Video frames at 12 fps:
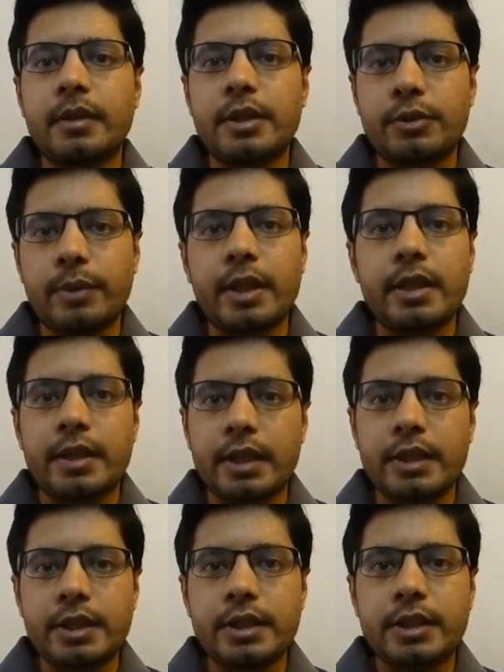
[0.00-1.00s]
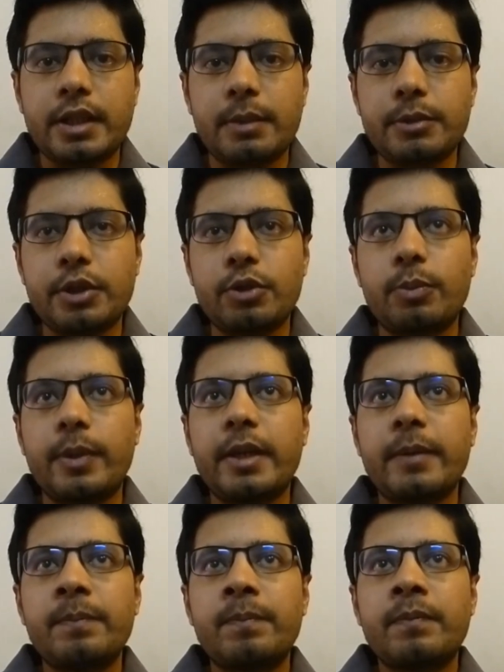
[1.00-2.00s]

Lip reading: is where intelligence comes into play.